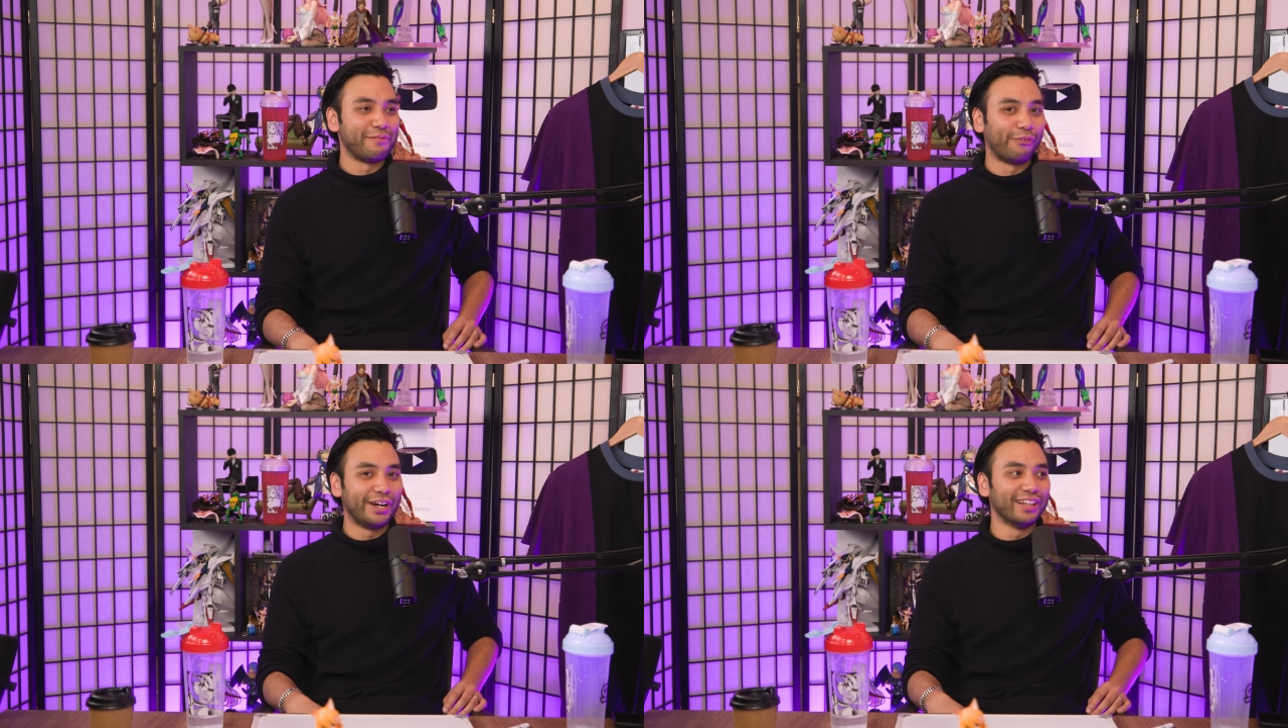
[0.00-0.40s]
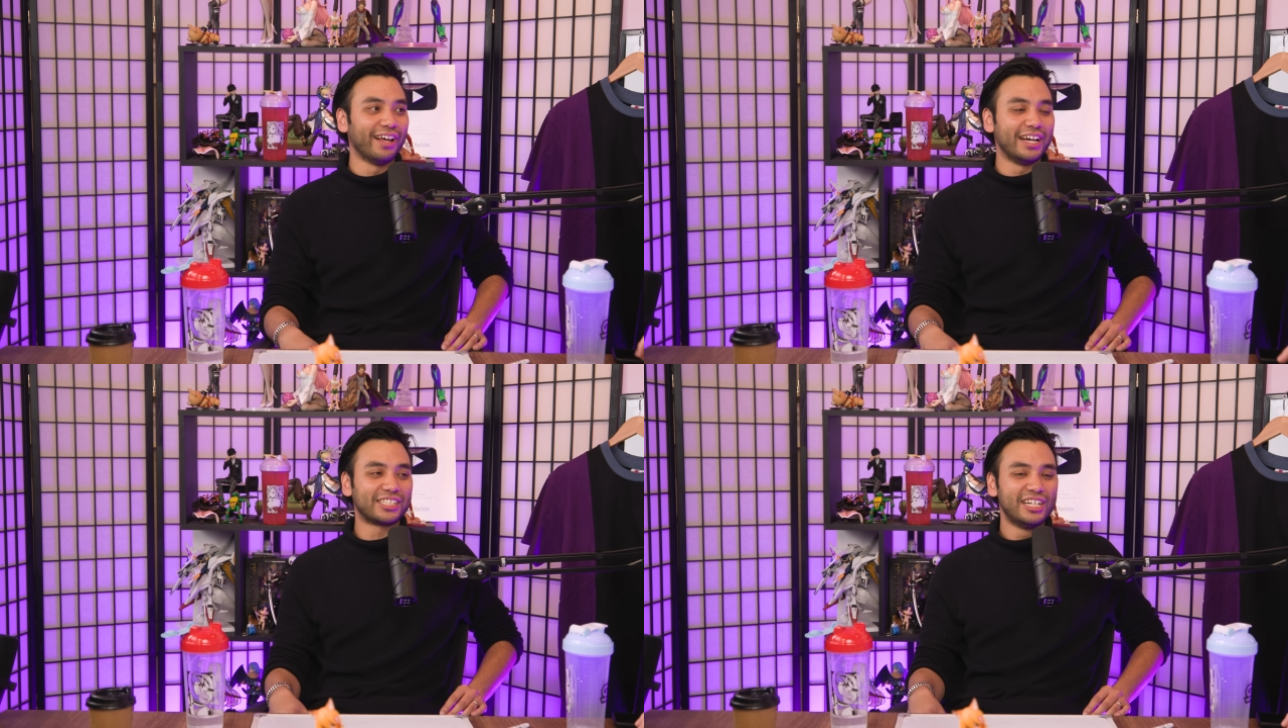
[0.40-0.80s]
than
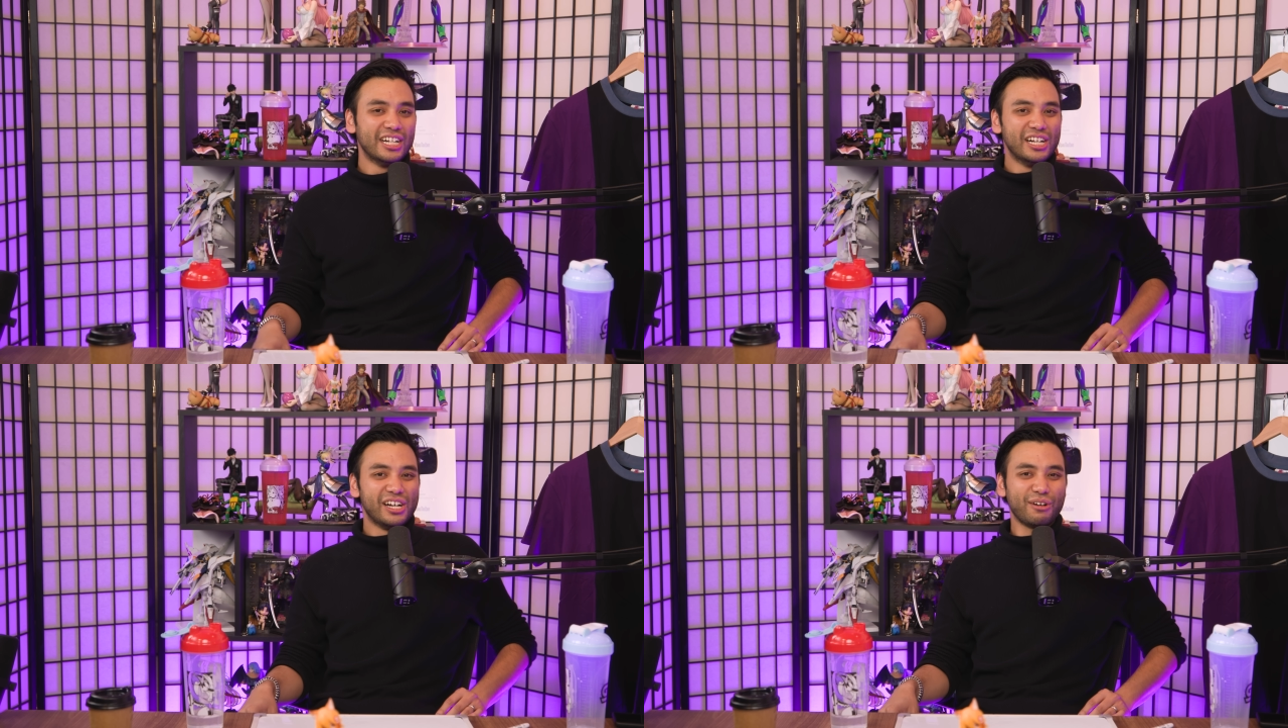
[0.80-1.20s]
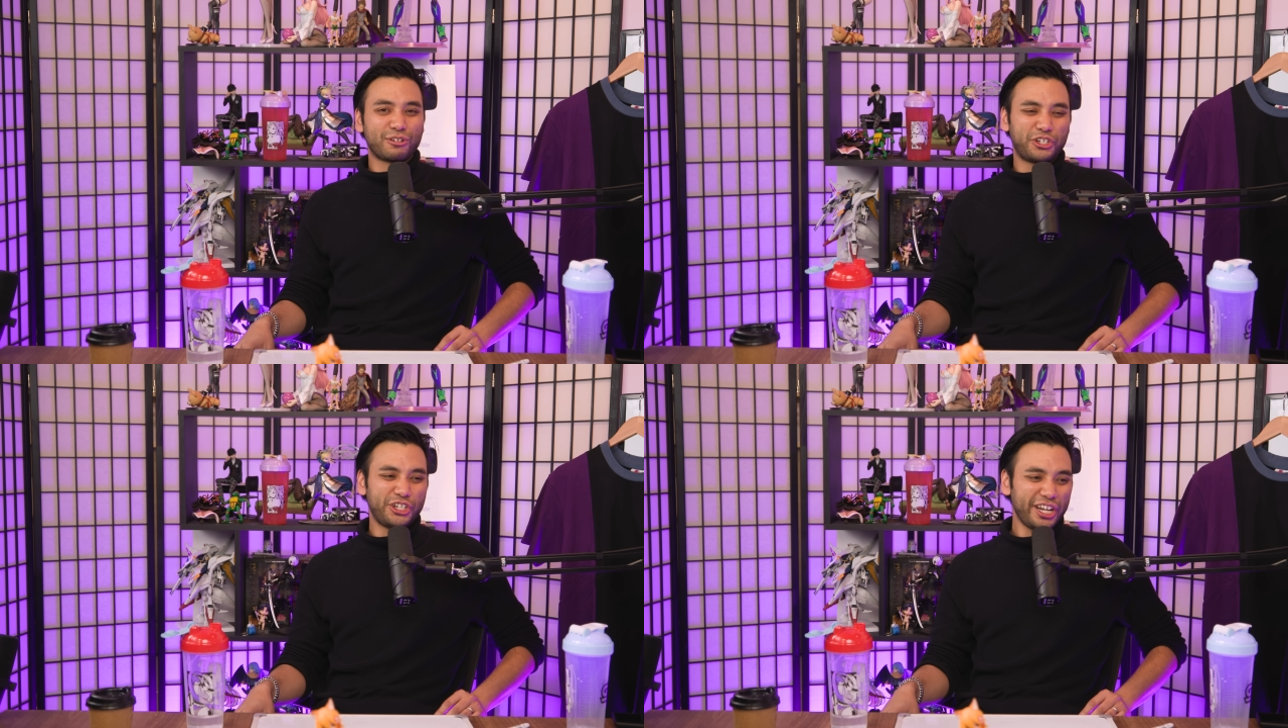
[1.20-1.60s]
realize
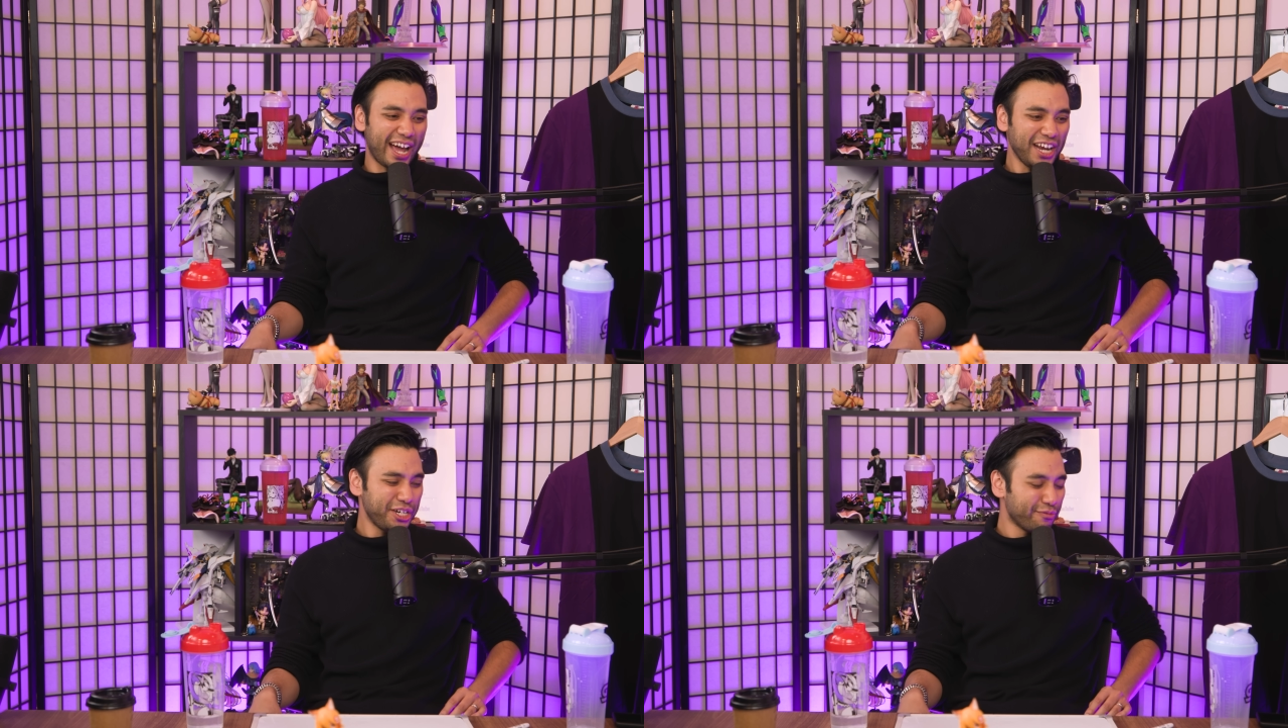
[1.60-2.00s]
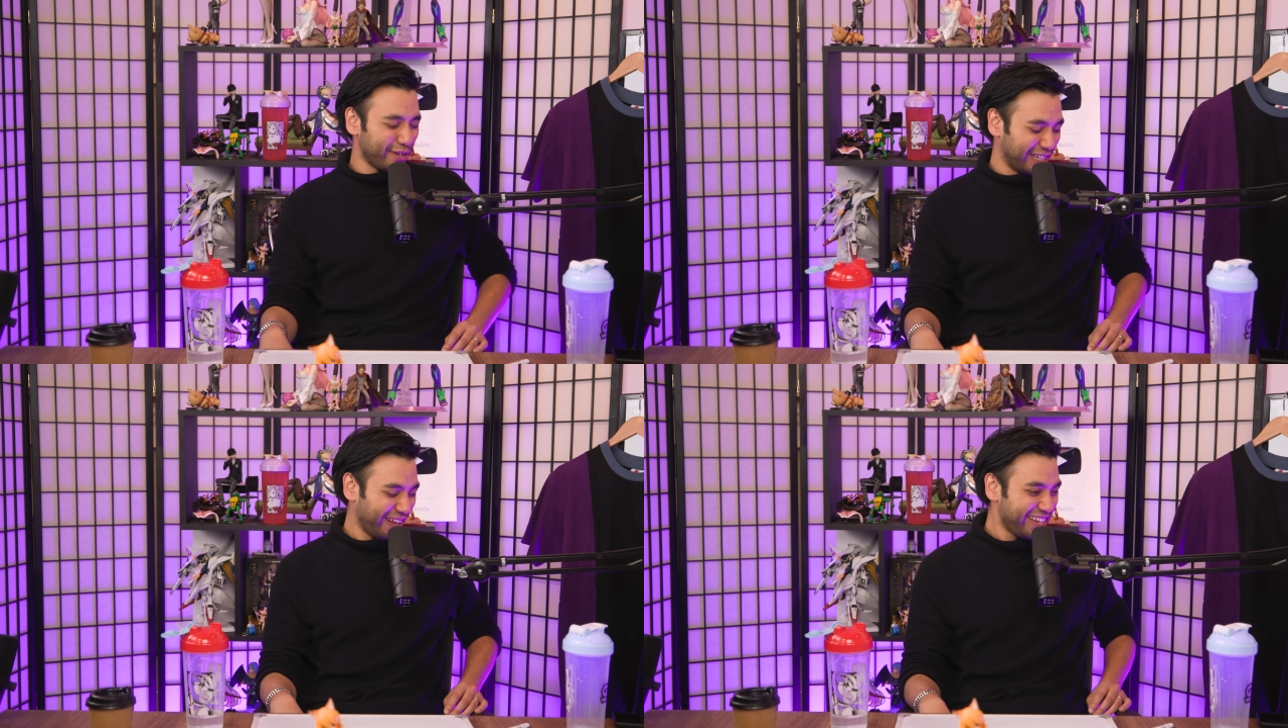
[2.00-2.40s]
oh shit, I actually
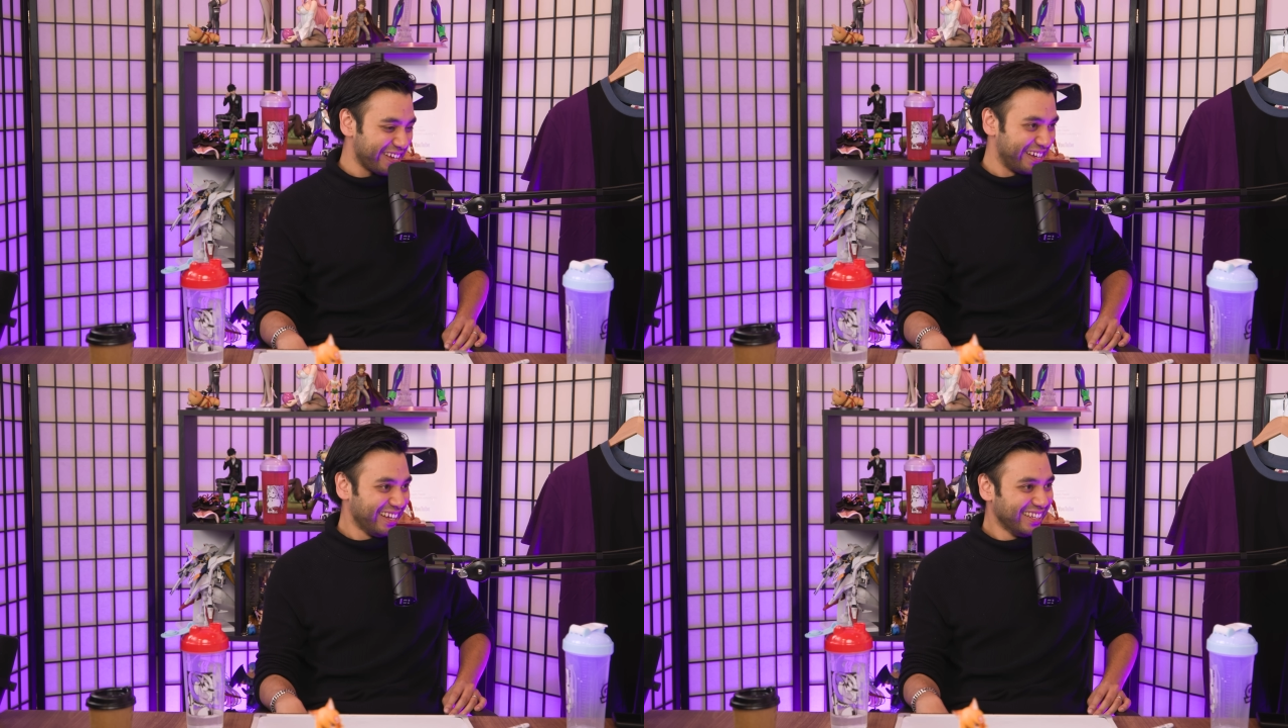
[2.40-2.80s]
really like it.